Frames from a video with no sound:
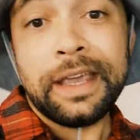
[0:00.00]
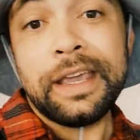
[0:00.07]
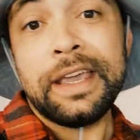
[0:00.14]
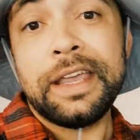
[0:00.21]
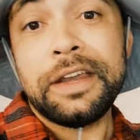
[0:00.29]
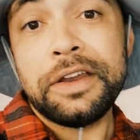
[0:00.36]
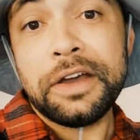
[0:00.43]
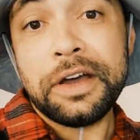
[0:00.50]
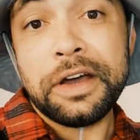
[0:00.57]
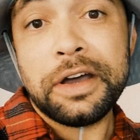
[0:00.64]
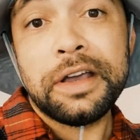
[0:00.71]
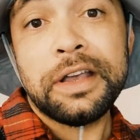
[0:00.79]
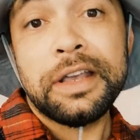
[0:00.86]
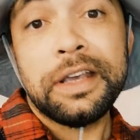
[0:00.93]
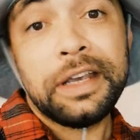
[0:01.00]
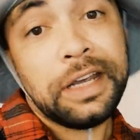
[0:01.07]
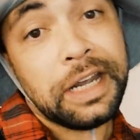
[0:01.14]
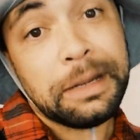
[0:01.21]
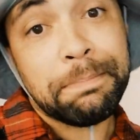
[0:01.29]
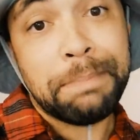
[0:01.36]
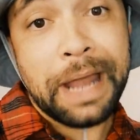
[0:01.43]
And
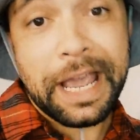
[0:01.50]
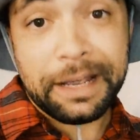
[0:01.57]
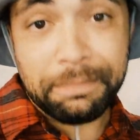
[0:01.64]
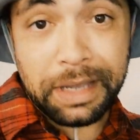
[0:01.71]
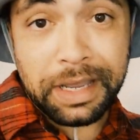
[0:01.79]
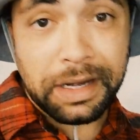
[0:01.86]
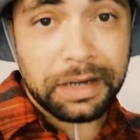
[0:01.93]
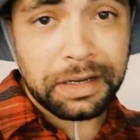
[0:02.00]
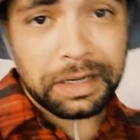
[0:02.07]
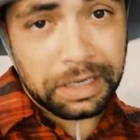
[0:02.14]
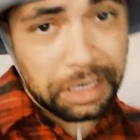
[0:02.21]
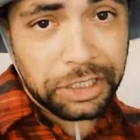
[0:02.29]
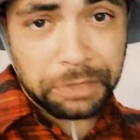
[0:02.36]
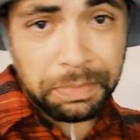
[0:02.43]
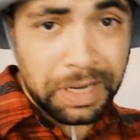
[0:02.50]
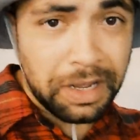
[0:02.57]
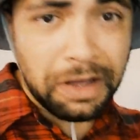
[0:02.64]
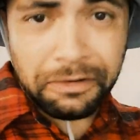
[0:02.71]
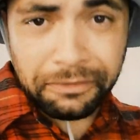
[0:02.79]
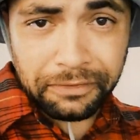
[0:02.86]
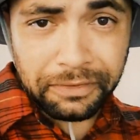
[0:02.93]
a black man cuts me
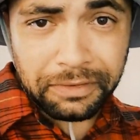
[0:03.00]
off,